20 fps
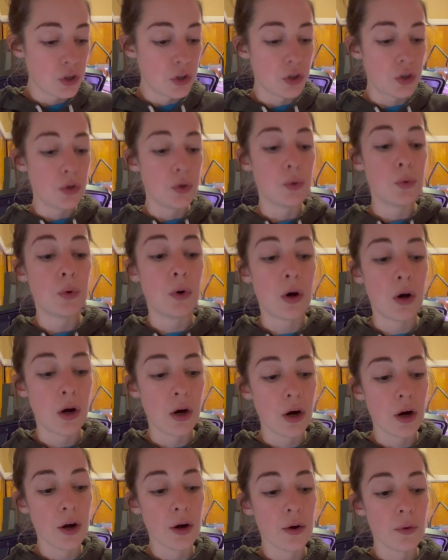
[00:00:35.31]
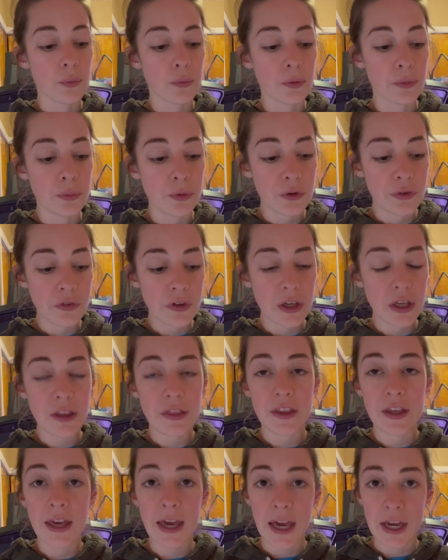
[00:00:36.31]
you are removing
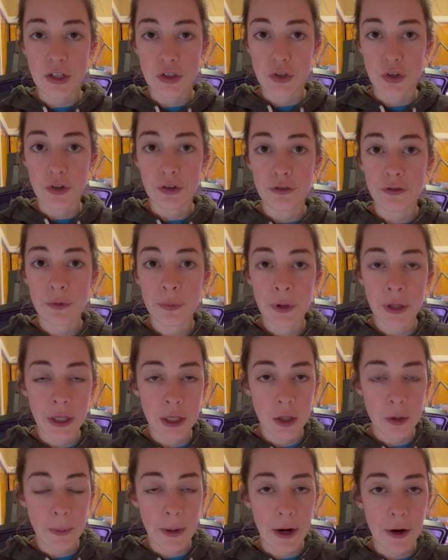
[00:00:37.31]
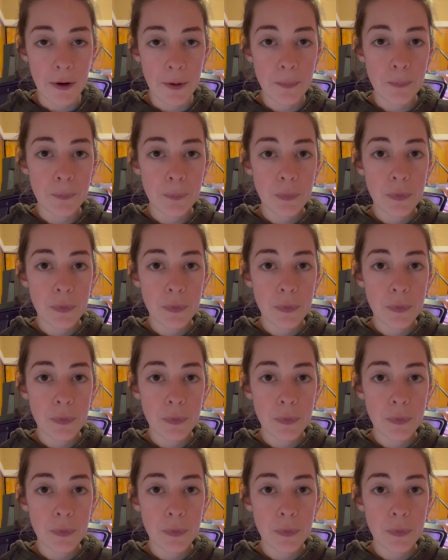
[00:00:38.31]
the egg turner from the incubator.